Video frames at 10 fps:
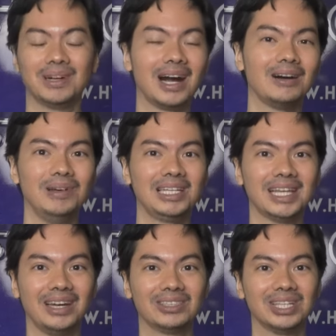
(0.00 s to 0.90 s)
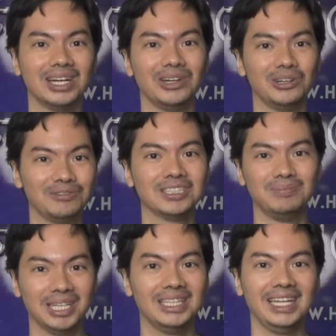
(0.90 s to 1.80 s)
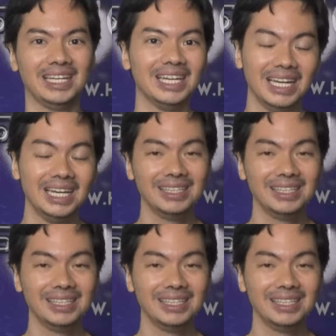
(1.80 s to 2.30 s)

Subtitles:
makakabalik tayo sa office building.